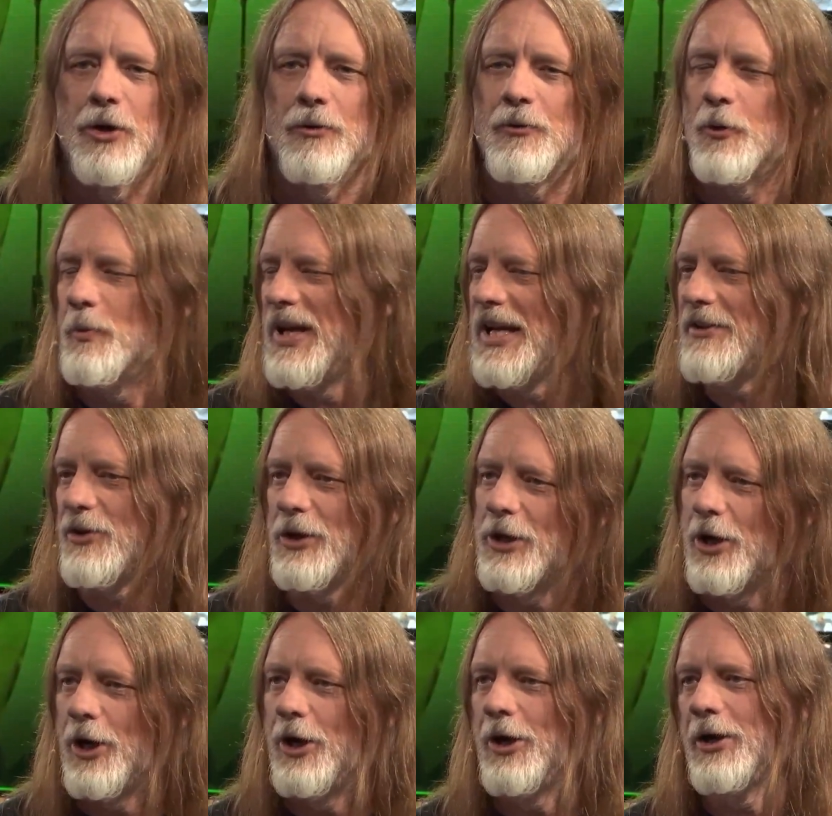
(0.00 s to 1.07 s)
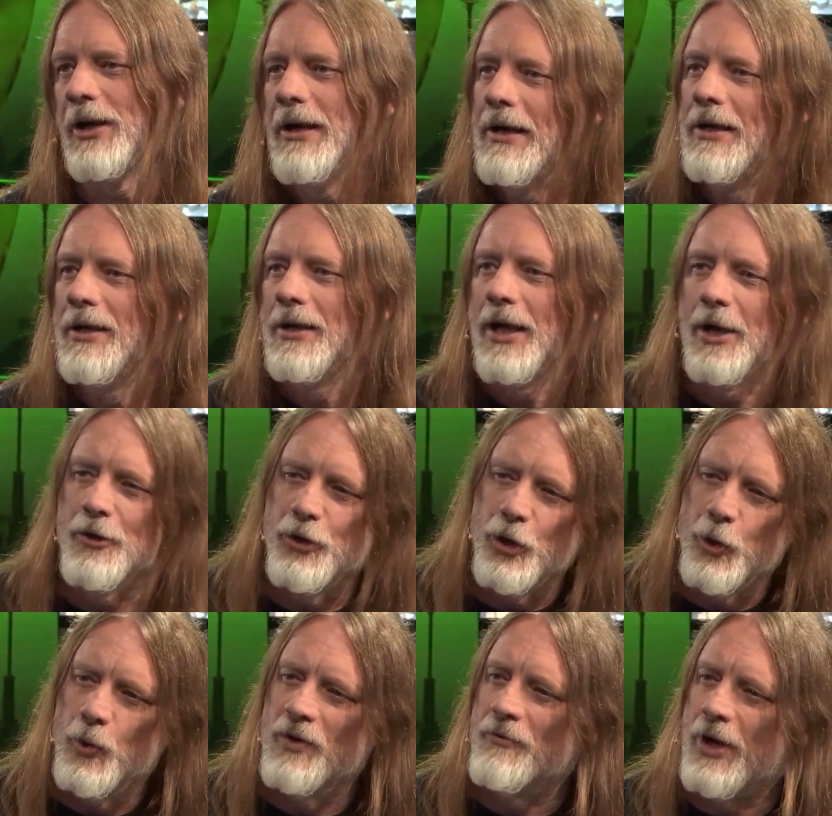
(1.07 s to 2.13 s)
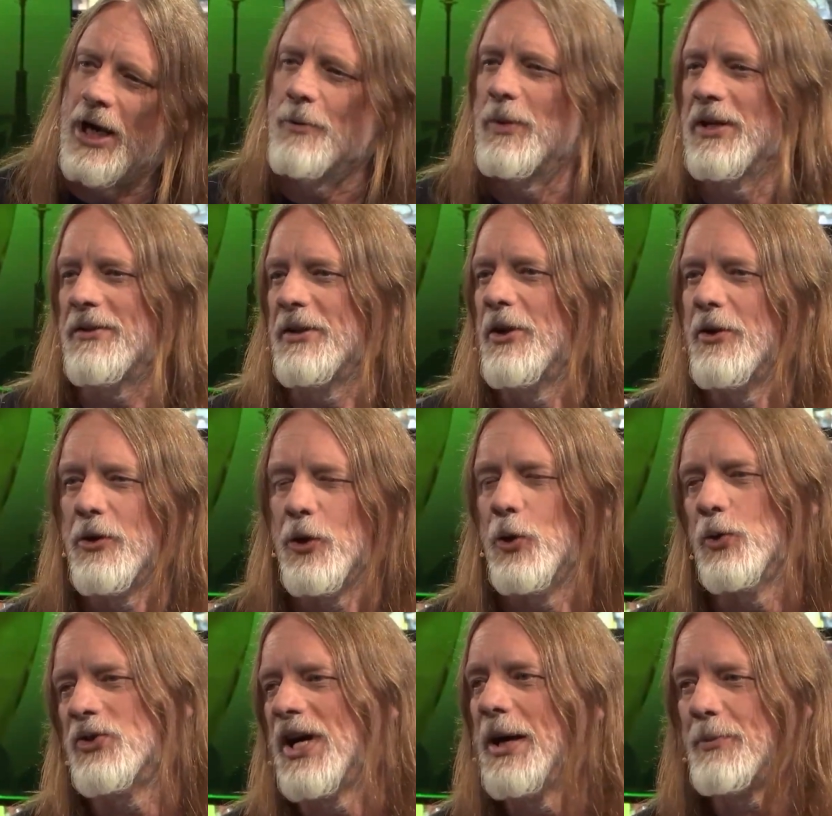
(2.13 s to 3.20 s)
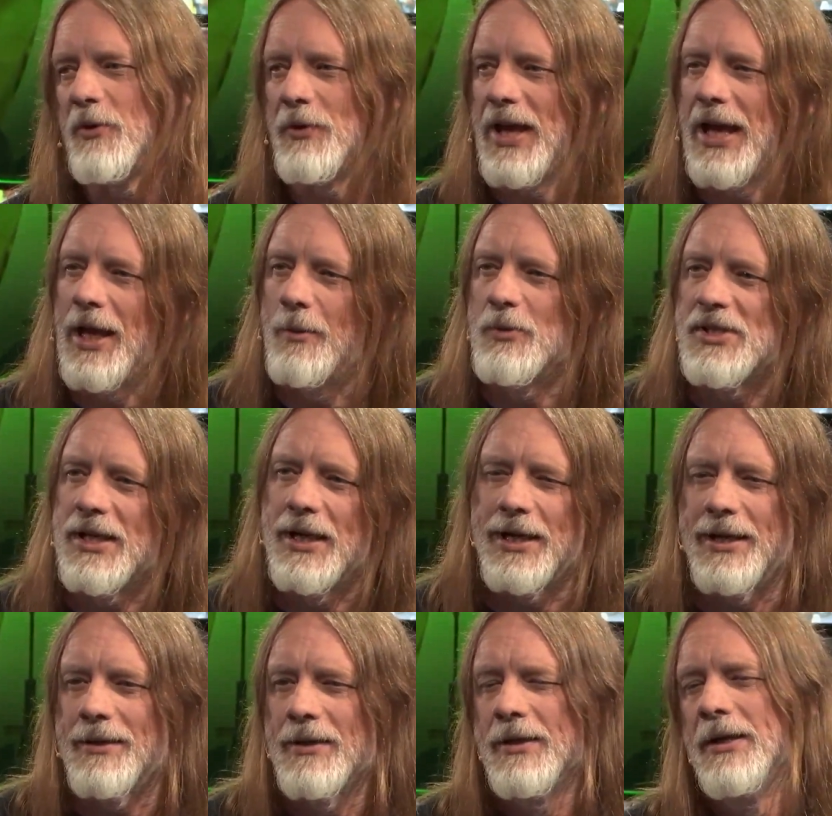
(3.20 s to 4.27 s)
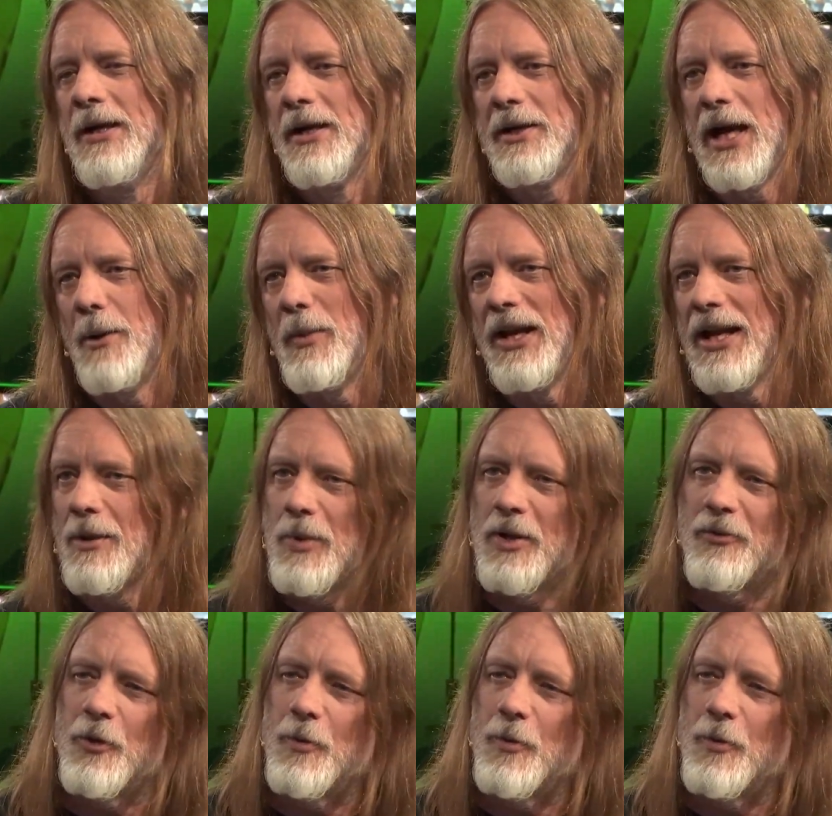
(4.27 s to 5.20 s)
for me to learn a new environment and a new type of games. I come a little bit